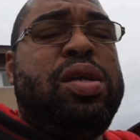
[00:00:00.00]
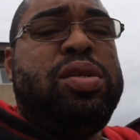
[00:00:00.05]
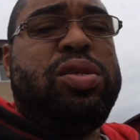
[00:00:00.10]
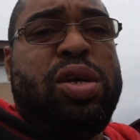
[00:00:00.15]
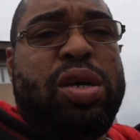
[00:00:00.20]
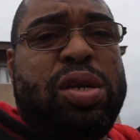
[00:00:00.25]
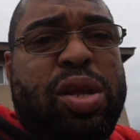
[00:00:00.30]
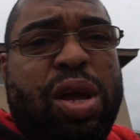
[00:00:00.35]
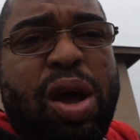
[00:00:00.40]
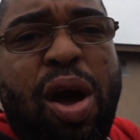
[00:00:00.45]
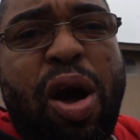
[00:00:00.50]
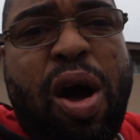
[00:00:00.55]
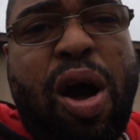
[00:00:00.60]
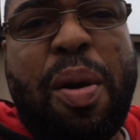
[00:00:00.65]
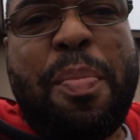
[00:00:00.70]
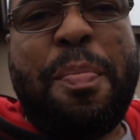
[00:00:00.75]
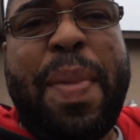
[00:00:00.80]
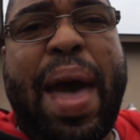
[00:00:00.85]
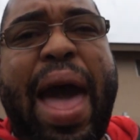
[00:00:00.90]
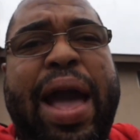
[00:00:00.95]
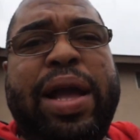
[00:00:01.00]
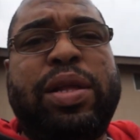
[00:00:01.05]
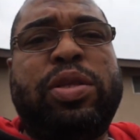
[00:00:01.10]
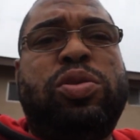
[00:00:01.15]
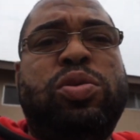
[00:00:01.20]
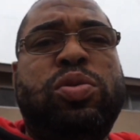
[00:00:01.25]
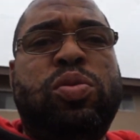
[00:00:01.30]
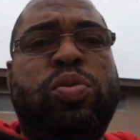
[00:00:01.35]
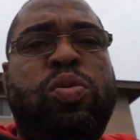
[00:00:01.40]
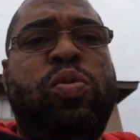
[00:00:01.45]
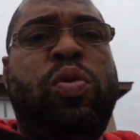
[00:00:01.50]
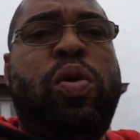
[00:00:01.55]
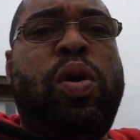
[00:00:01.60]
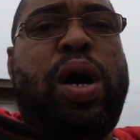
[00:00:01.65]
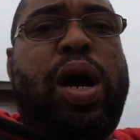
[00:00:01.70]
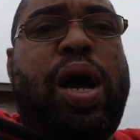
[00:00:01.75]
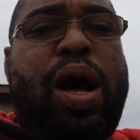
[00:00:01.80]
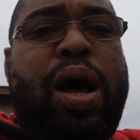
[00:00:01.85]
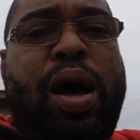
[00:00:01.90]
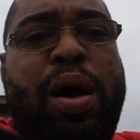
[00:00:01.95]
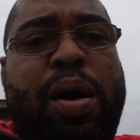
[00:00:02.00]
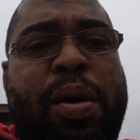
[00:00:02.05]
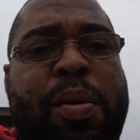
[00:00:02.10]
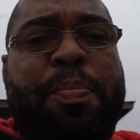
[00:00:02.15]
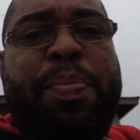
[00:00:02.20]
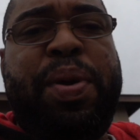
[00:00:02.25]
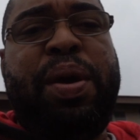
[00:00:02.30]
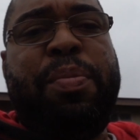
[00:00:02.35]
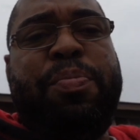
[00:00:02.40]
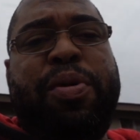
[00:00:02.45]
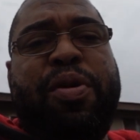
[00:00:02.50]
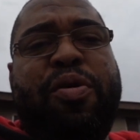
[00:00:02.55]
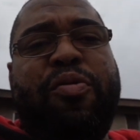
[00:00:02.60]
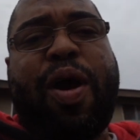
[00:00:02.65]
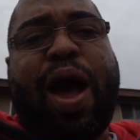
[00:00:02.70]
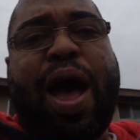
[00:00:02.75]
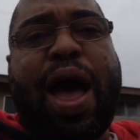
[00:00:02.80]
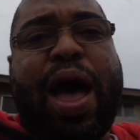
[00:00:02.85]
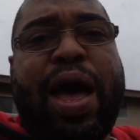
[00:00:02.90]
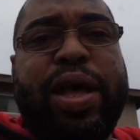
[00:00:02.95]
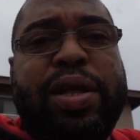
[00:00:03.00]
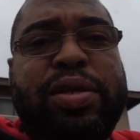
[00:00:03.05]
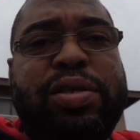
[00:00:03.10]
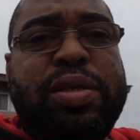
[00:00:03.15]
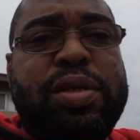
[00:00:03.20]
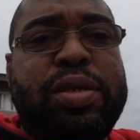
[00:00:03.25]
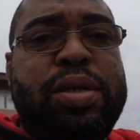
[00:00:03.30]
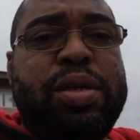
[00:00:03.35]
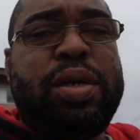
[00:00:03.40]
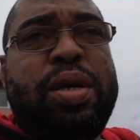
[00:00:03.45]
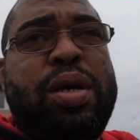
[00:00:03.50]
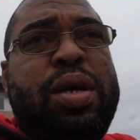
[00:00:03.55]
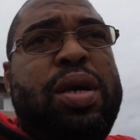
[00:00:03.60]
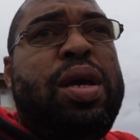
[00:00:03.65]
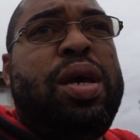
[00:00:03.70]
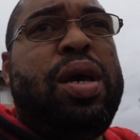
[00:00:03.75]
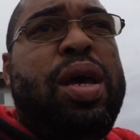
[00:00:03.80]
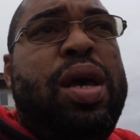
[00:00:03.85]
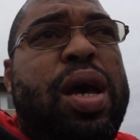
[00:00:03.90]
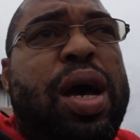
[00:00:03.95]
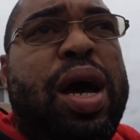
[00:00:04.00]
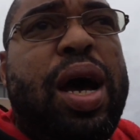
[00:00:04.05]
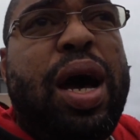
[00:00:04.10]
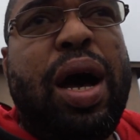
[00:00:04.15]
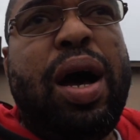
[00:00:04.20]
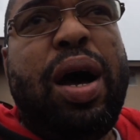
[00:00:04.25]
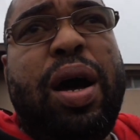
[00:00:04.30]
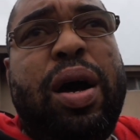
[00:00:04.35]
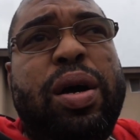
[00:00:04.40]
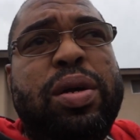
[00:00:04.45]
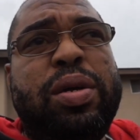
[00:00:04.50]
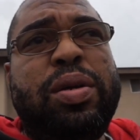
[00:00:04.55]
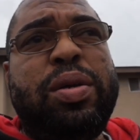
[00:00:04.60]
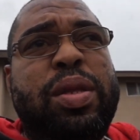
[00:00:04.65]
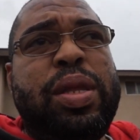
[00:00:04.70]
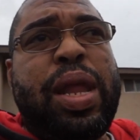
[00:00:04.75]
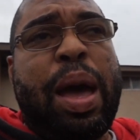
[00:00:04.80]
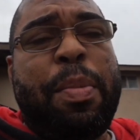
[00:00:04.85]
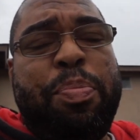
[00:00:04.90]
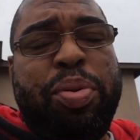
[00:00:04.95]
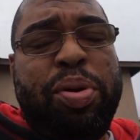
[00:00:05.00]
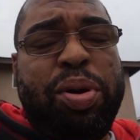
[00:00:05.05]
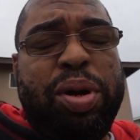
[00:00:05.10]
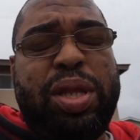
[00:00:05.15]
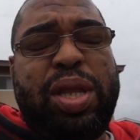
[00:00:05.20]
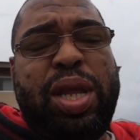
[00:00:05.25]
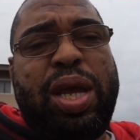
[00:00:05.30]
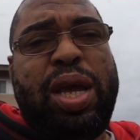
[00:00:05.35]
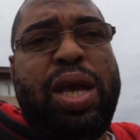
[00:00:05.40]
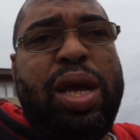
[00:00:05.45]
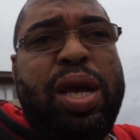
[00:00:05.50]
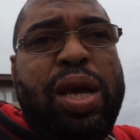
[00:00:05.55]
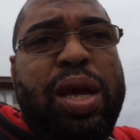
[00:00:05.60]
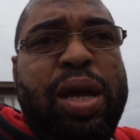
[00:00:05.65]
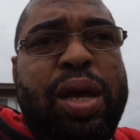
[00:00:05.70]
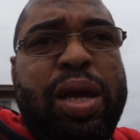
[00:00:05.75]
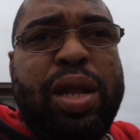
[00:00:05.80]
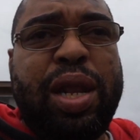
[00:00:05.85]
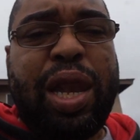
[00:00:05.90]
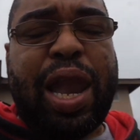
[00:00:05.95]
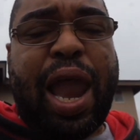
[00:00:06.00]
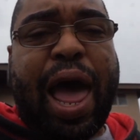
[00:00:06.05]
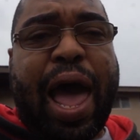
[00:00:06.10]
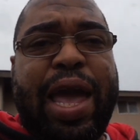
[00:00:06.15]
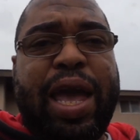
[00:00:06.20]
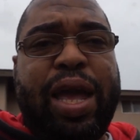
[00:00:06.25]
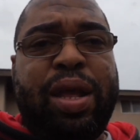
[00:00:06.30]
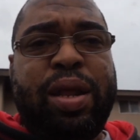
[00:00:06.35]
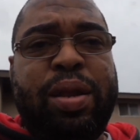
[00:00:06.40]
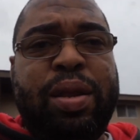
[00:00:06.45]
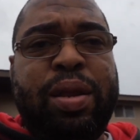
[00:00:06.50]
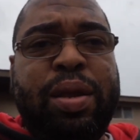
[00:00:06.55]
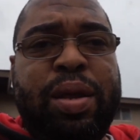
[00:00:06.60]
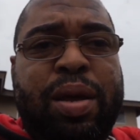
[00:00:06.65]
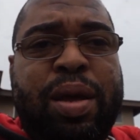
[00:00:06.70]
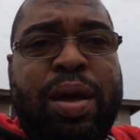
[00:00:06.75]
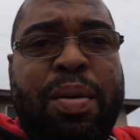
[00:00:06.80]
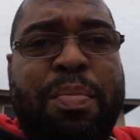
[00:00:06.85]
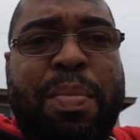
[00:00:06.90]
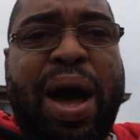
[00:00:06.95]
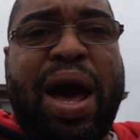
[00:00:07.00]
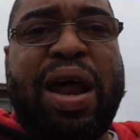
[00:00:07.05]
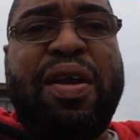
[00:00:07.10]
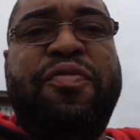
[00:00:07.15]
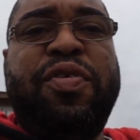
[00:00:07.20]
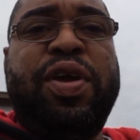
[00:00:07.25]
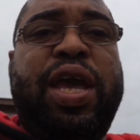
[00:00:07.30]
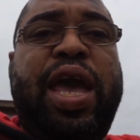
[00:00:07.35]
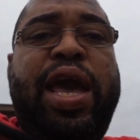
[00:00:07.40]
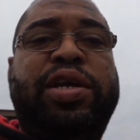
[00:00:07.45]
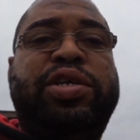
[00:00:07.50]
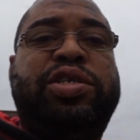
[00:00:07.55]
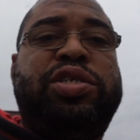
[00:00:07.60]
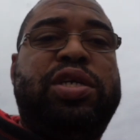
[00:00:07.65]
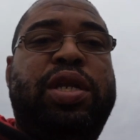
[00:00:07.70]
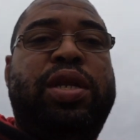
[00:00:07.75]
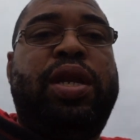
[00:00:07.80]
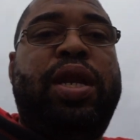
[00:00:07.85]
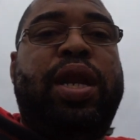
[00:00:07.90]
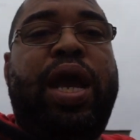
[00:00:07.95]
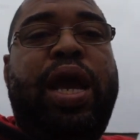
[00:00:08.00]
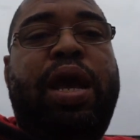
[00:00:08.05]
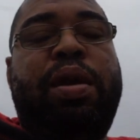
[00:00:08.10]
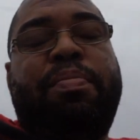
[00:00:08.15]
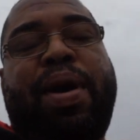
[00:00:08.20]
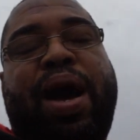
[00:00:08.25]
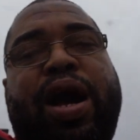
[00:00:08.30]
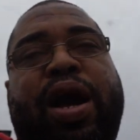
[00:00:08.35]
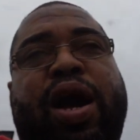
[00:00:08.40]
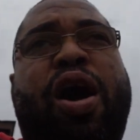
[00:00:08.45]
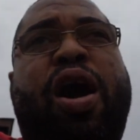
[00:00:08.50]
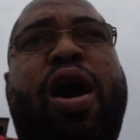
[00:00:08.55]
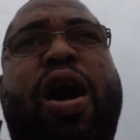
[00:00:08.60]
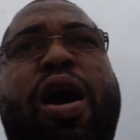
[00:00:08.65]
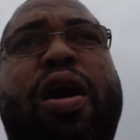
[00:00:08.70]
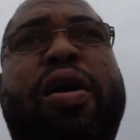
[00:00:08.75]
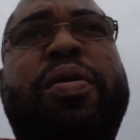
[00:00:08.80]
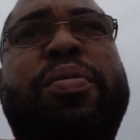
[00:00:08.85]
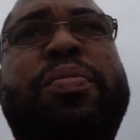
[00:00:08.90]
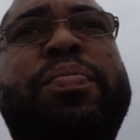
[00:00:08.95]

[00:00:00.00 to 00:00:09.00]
took the car back to Pimp Your Rides that put the light modification in my car.